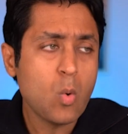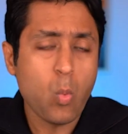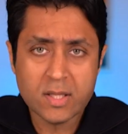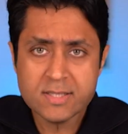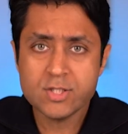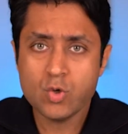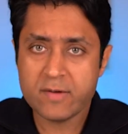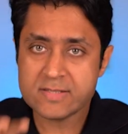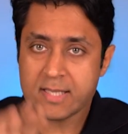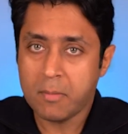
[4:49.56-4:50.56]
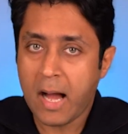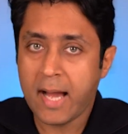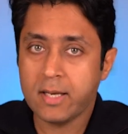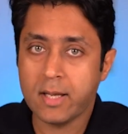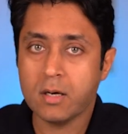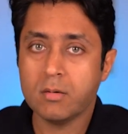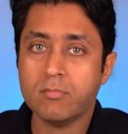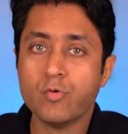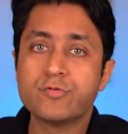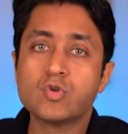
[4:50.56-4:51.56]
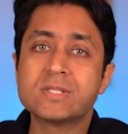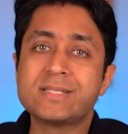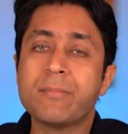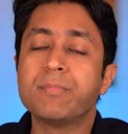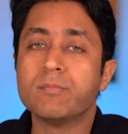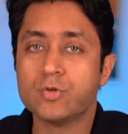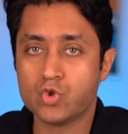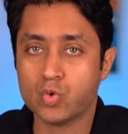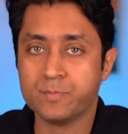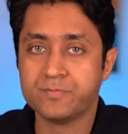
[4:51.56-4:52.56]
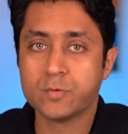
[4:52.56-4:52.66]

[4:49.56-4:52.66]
Once you have some idea, move to step number 2,